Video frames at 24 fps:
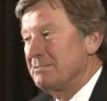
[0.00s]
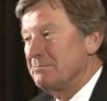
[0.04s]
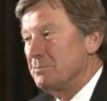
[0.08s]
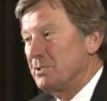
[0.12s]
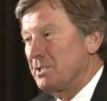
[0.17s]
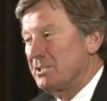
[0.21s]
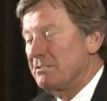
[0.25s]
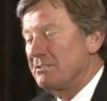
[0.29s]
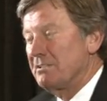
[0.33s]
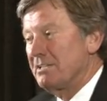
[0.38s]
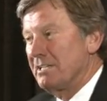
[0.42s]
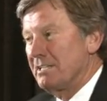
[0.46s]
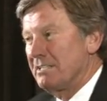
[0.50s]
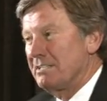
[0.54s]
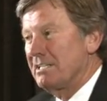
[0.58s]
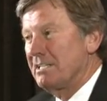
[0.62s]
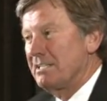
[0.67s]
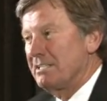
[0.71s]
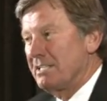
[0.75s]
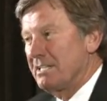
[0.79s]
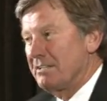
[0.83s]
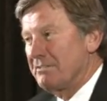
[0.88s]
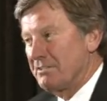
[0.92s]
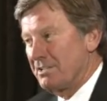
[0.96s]
but
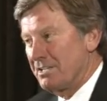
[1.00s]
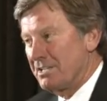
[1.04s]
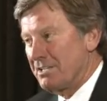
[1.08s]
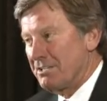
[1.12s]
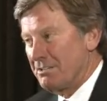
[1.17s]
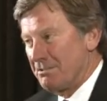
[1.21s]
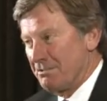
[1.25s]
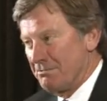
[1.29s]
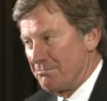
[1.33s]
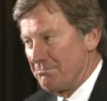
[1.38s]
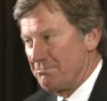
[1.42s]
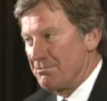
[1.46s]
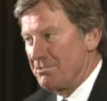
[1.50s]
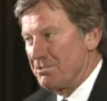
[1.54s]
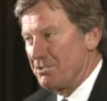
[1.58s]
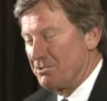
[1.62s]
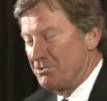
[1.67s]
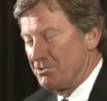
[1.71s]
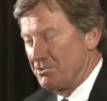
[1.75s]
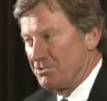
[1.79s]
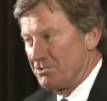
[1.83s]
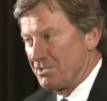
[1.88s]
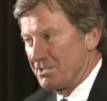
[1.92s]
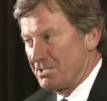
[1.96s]
I, I, think you, you
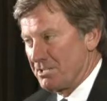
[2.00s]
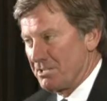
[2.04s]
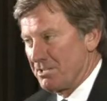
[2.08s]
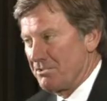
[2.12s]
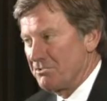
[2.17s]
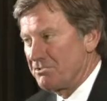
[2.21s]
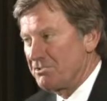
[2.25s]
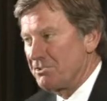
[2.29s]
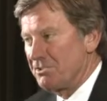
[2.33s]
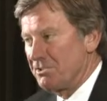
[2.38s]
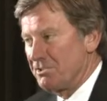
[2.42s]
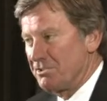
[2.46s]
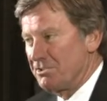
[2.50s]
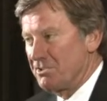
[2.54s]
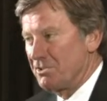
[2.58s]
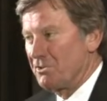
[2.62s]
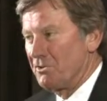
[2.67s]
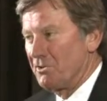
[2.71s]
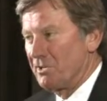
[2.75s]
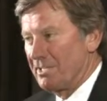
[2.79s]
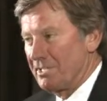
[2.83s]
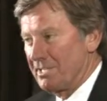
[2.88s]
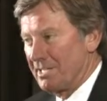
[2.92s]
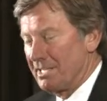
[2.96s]
do it as long as you
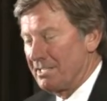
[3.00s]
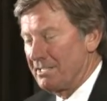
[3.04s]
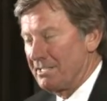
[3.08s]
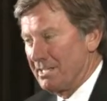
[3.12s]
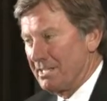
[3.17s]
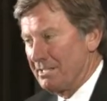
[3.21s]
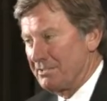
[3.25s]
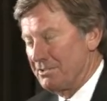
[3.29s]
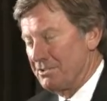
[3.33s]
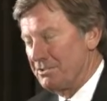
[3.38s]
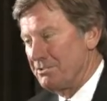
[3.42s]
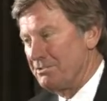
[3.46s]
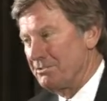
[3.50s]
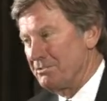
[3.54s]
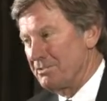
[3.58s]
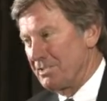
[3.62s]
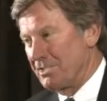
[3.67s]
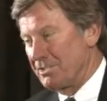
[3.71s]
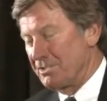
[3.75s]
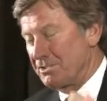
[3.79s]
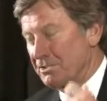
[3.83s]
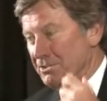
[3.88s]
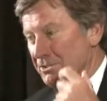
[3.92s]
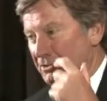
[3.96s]
enjoy it. I, I do
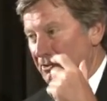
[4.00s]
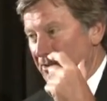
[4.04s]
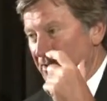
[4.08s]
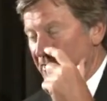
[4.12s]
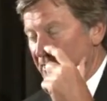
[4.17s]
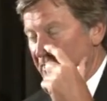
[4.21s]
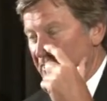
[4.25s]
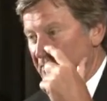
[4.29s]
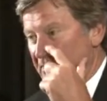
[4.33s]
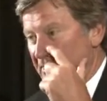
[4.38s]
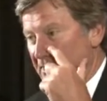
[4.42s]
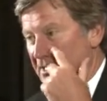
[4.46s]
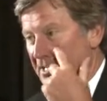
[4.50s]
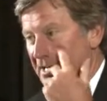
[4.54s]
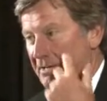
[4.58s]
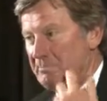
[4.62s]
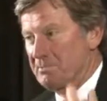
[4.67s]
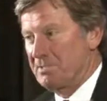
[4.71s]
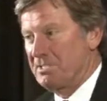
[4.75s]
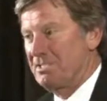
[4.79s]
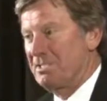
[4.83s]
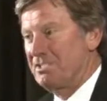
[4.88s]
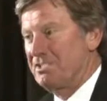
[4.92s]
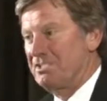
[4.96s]
enjoy the, the
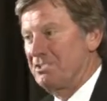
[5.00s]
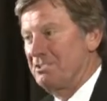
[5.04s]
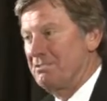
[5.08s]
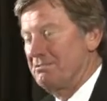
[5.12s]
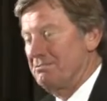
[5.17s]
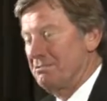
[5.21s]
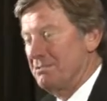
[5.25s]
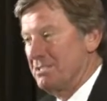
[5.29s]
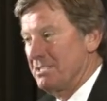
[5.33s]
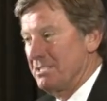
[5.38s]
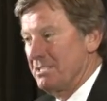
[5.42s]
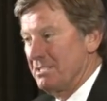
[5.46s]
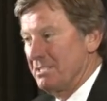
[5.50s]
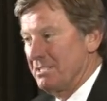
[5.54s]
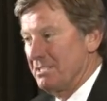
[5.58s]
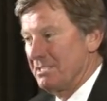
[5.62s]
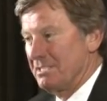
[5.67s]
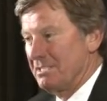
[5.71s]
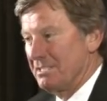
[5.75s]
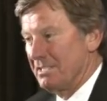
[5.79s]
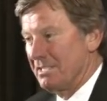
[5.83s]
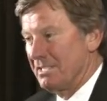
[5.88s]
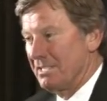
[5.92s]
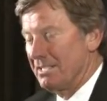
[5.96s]
competition
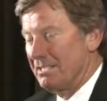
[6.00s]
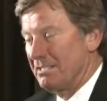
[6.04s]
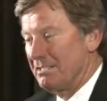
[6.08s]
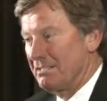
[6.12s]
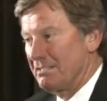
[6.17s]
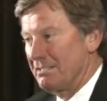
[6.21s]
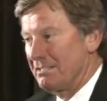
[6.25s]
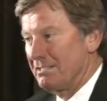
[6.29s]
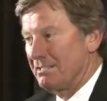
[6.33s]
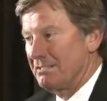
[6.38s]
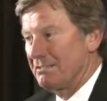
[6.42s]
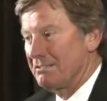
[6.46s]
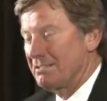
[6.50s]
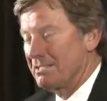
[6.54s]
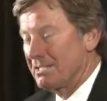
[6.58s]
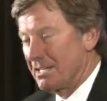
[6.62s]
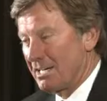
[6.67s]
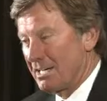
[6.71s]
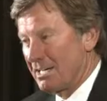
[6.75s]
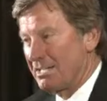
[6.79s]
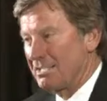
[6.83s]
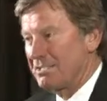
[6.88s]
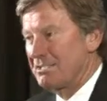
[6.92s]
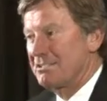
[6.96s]
and uh, the
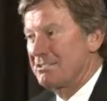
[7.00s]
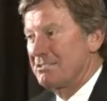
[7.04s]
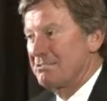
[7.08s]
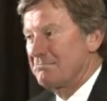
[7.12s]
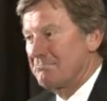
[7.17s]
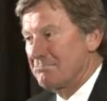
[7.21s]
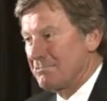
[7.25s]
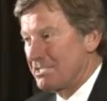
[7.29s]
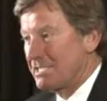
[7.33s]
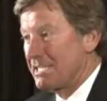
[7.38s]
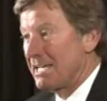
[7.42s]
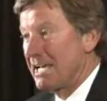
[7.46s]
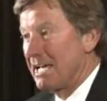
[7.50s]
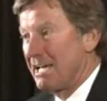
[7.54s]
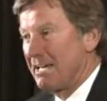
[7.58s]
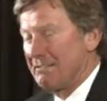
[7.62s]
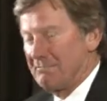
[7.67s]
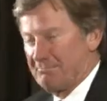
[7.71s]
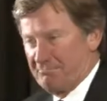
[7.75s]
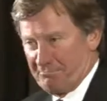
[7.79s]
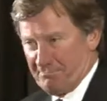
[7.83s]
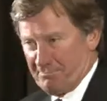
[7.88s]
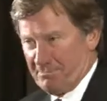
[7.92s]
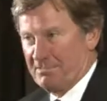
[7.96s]
college
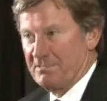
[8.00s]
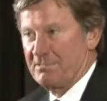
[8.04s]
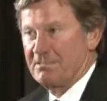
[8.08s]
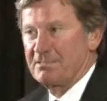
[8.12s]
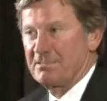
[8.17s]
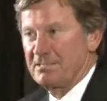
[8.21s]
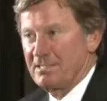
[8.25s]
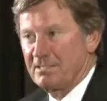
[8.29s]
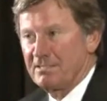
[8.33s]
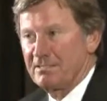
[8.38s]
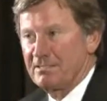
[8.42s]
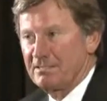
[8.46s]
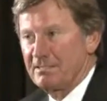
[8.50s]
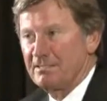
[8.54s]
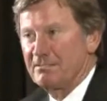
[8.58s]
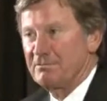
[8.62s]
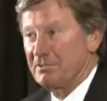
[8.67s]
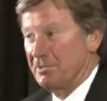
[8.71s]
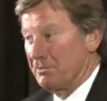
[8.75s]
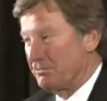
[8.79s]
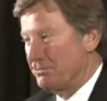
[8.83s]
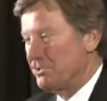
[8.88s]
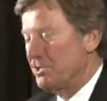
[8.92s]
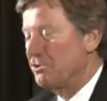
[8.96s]
style uh,
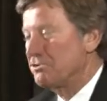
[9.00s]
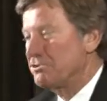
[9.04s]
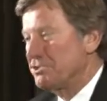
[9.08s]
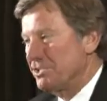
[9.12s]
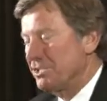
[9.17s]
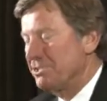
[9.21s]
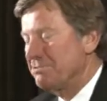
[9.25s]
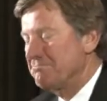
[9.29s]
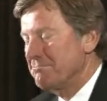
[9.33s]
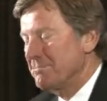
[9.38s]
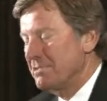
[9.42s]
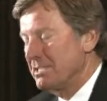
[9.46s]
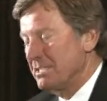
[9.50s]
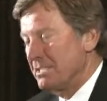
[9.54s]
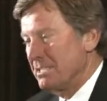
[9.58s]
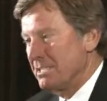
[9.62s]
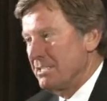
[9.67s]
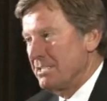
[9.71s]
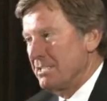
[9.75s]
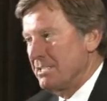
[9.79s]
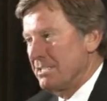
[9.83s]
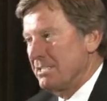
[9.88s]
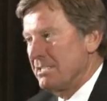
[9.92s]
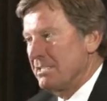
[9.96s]
of coaching.
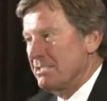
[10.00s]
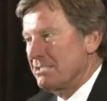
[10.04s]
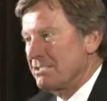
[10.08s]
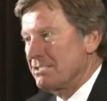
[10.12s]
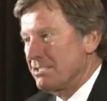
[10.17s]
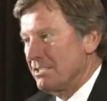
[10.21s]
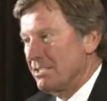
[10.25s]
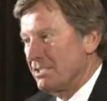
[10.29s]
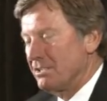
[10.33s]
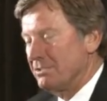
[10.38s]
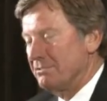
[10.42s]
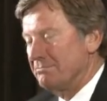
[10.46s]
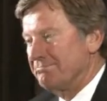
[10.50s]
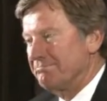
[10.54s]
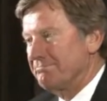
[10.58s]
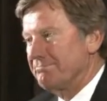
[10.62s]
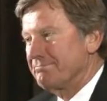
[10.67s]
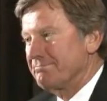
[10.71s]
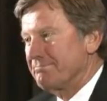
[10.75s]
So